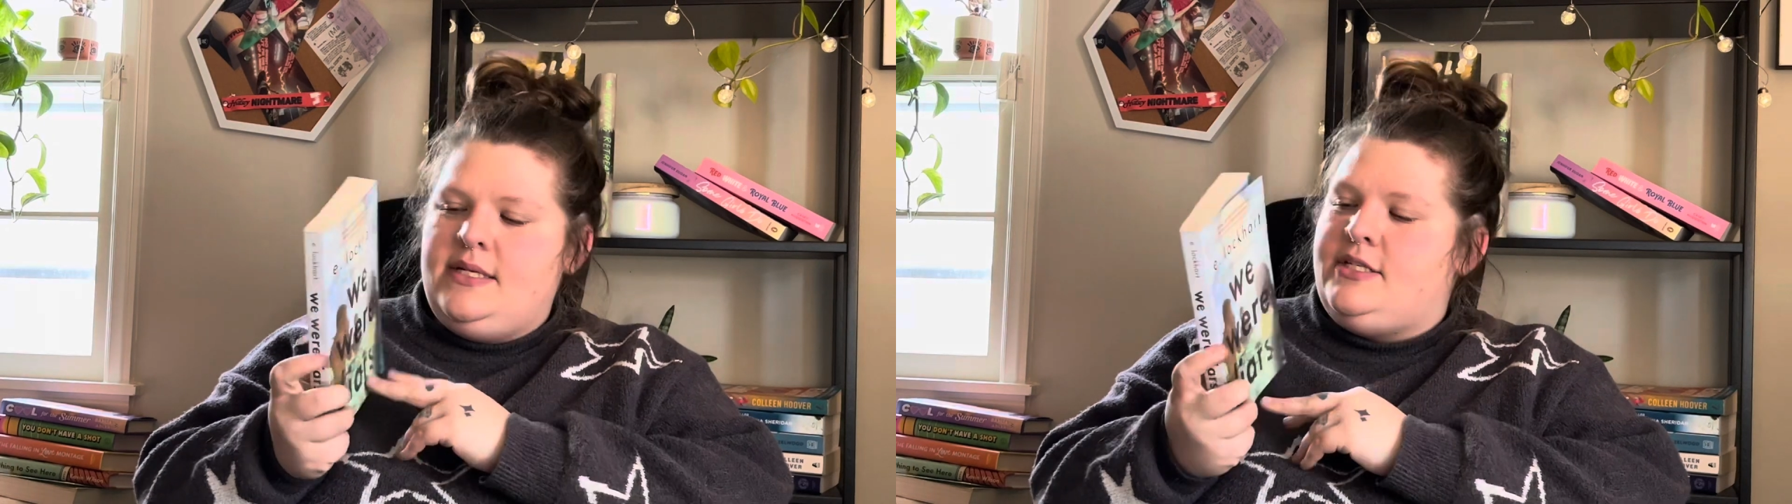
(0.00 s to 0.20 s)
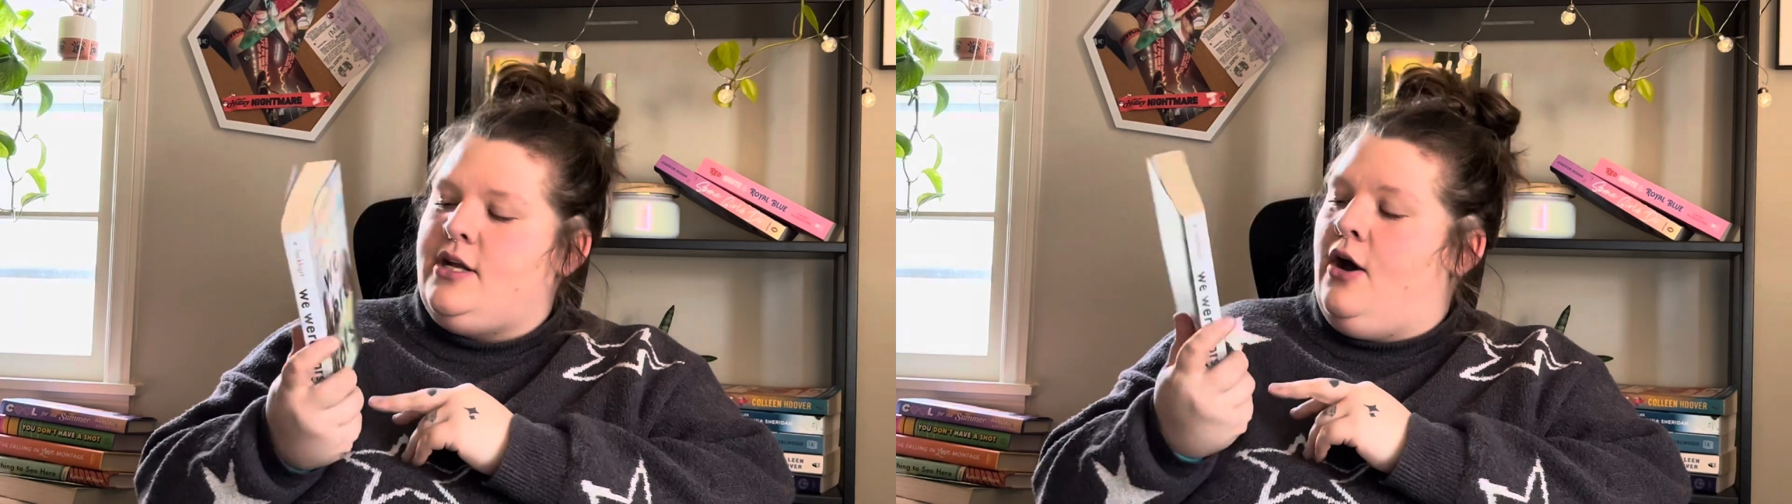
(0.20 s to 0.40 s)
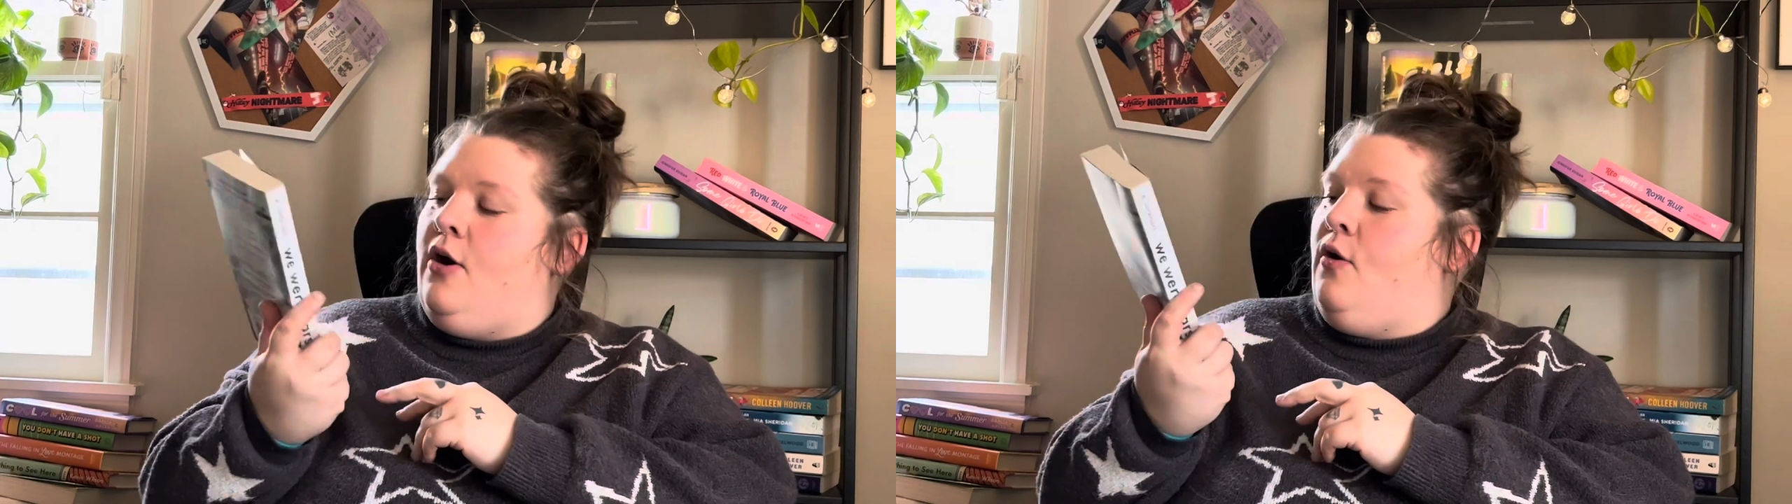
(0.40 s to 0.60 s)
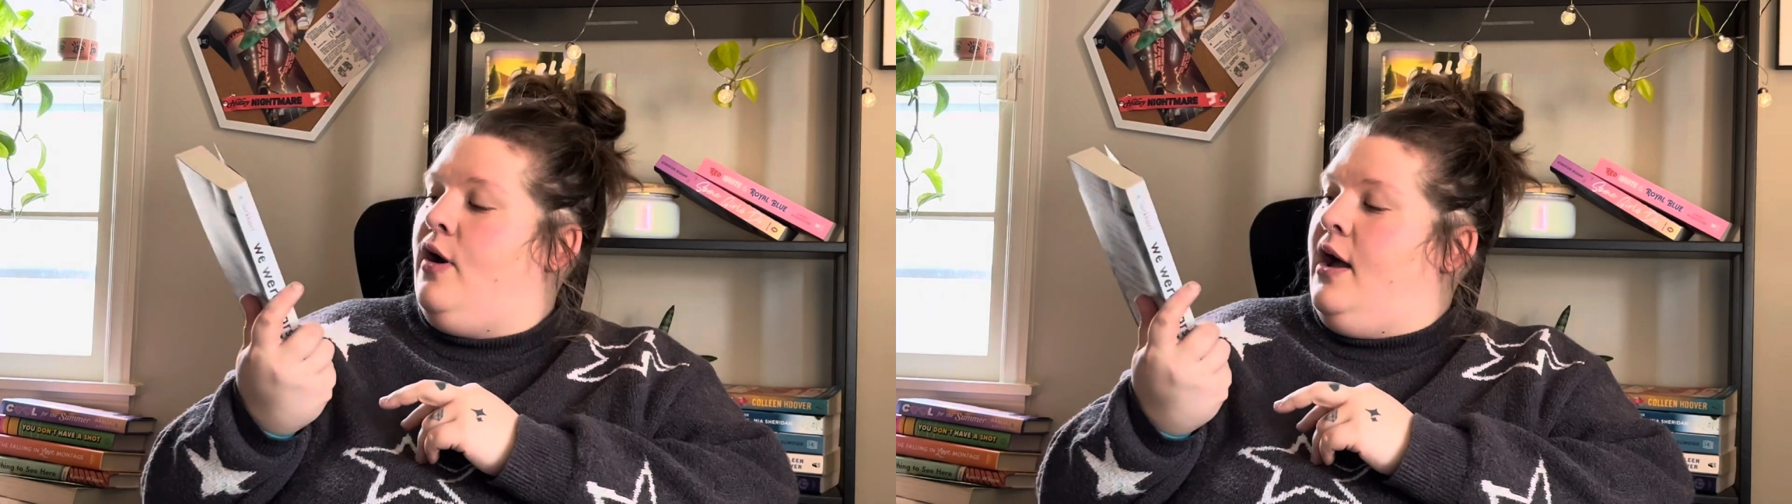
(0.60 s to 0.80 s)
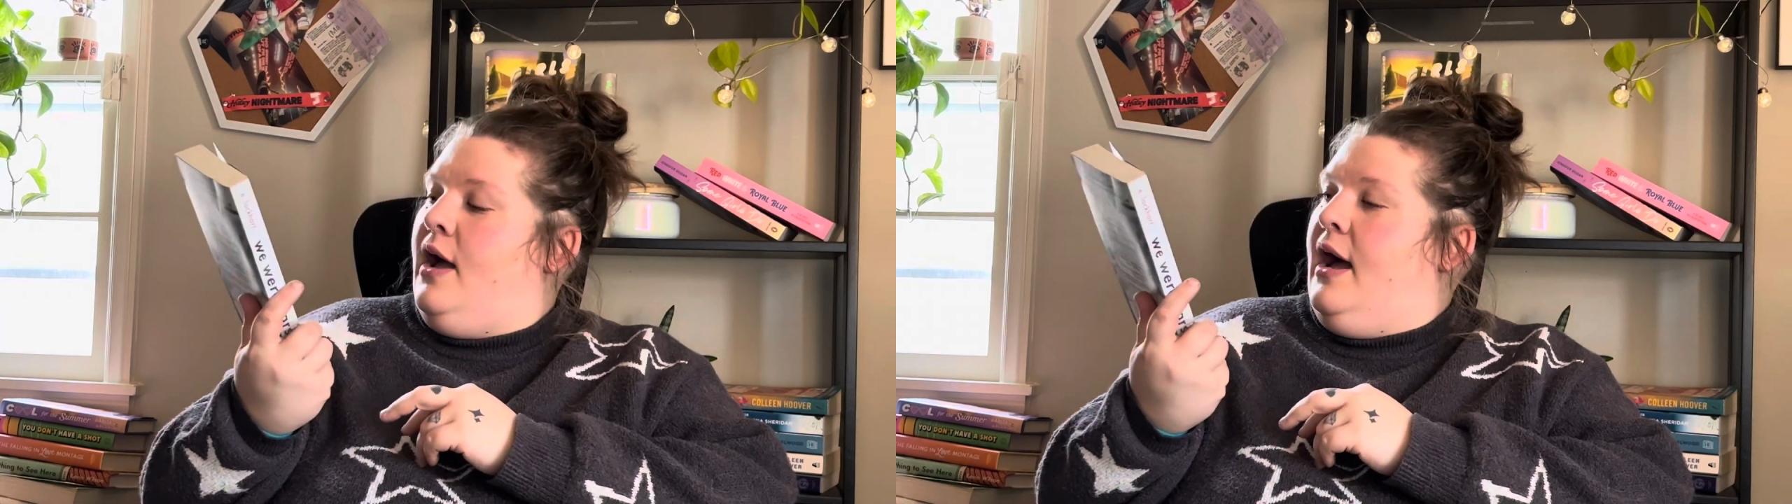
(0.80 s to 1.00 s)
So
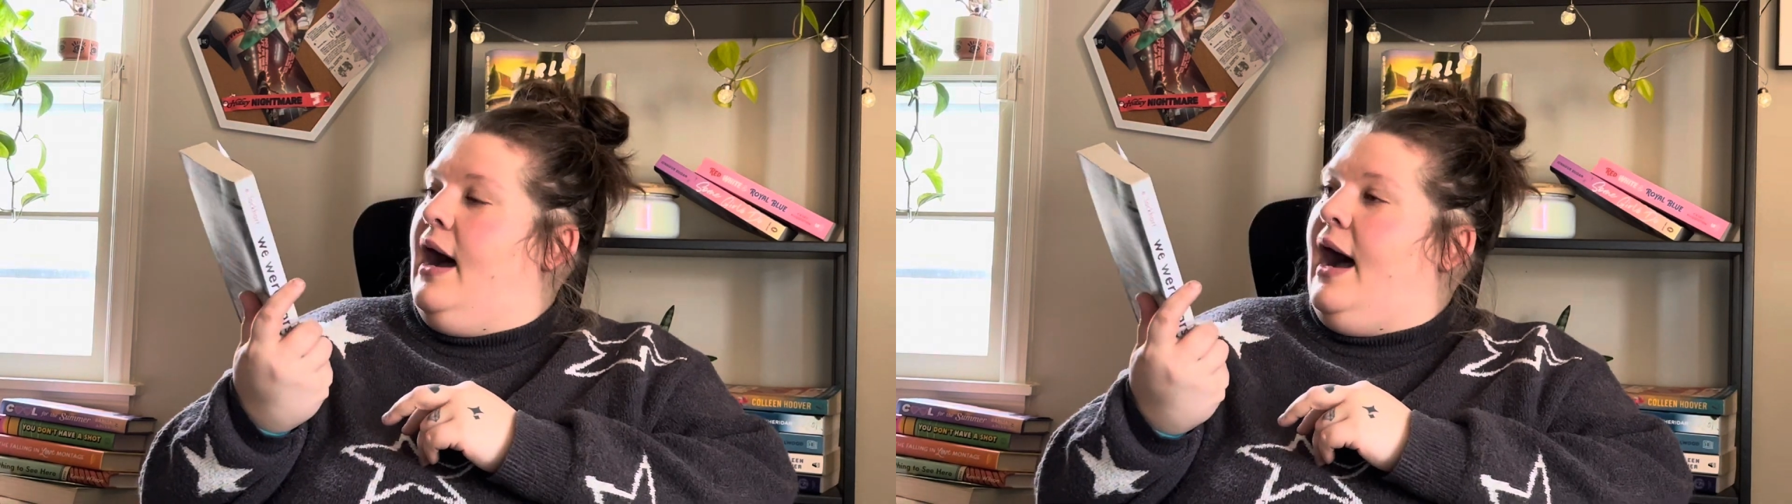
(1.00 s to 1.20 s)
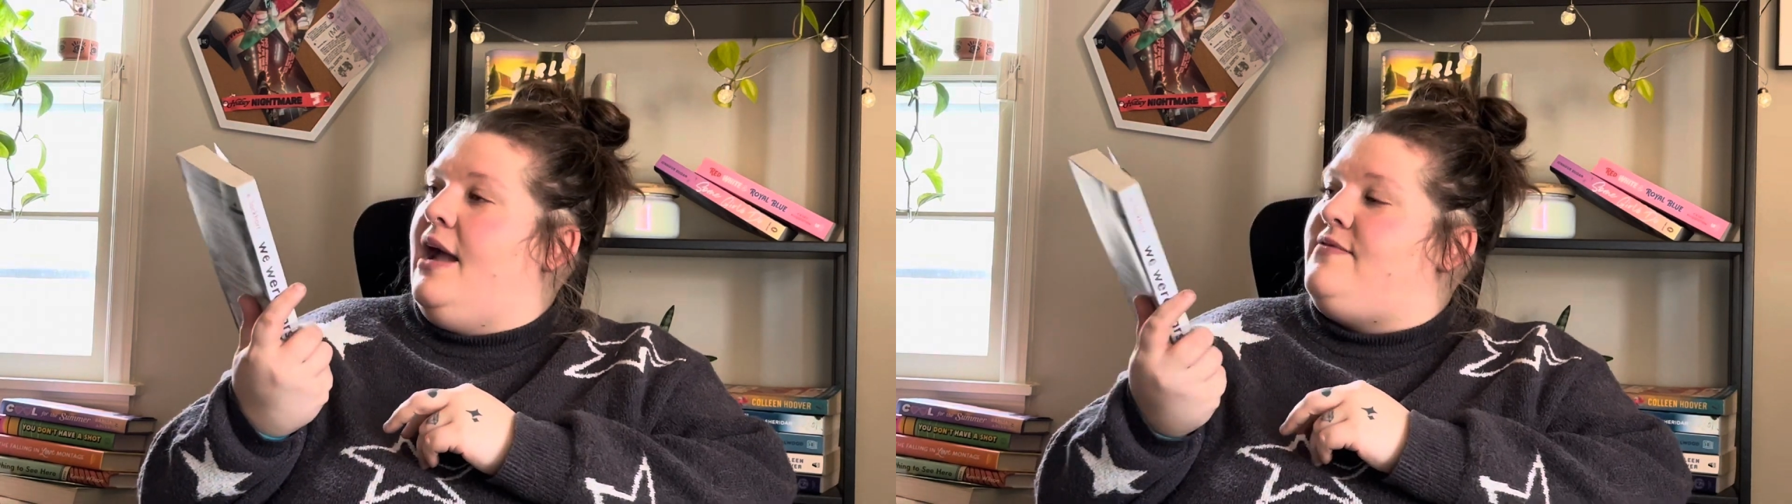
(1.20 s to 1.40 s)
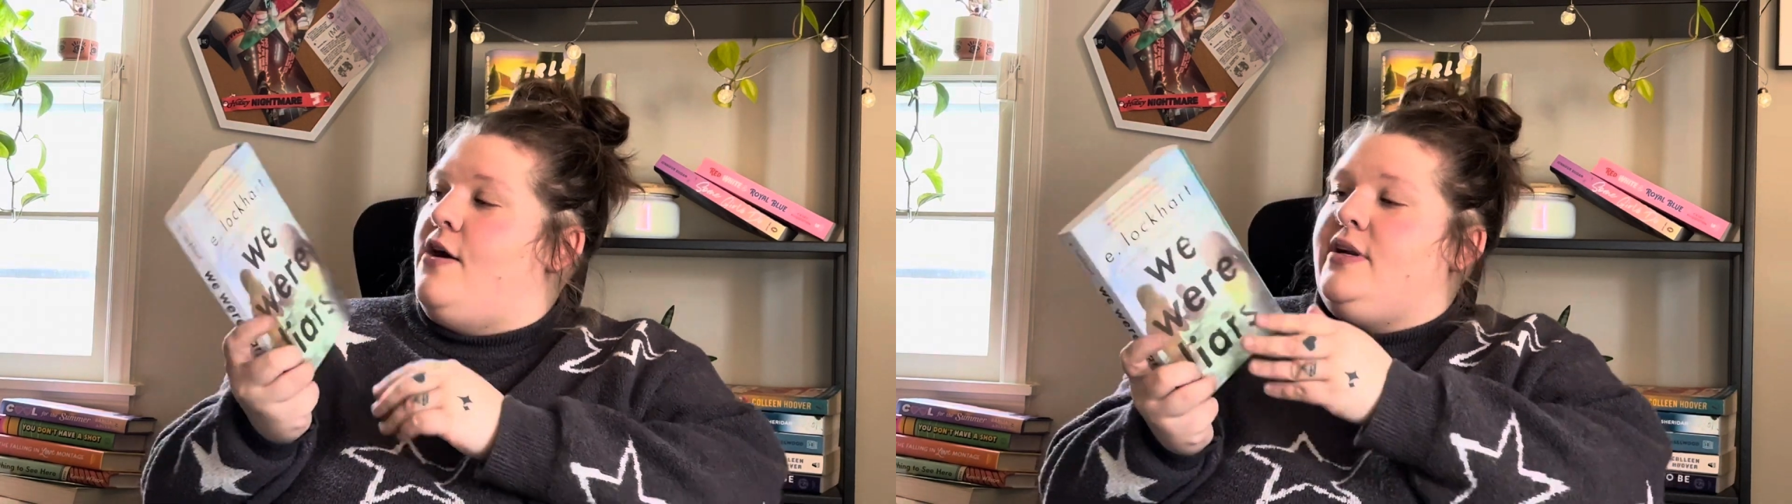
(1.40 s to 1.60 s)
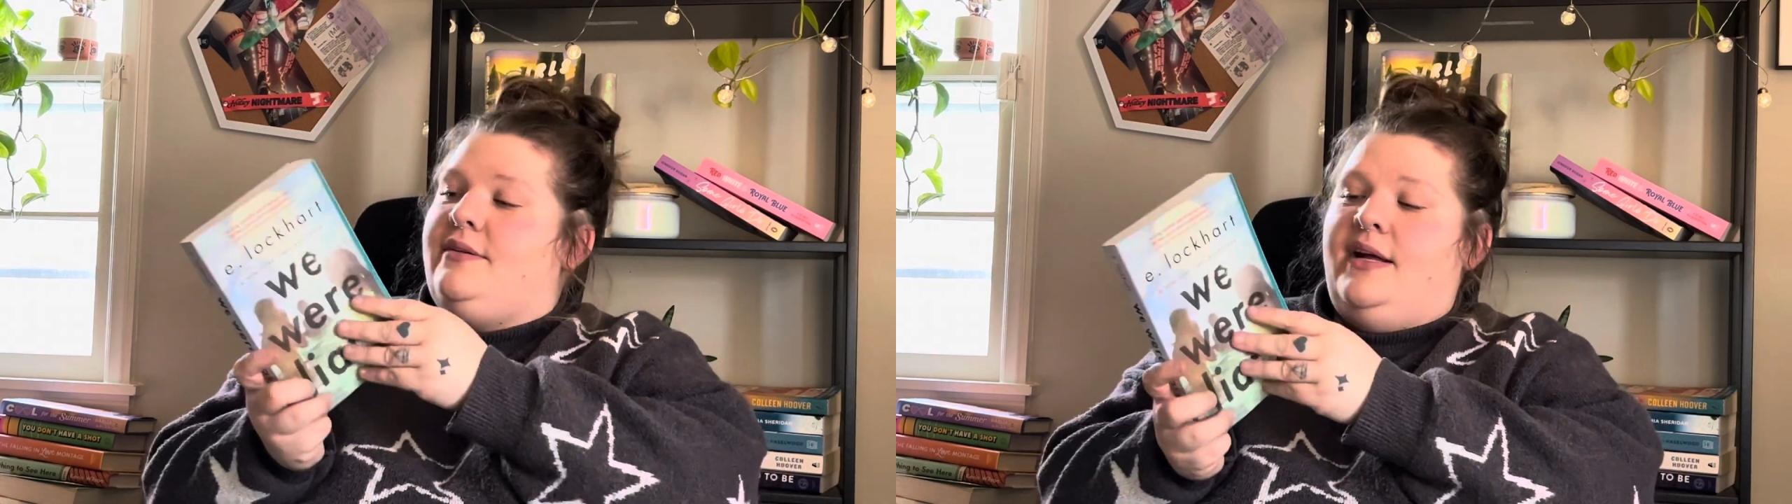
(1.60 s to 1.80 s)
I found it,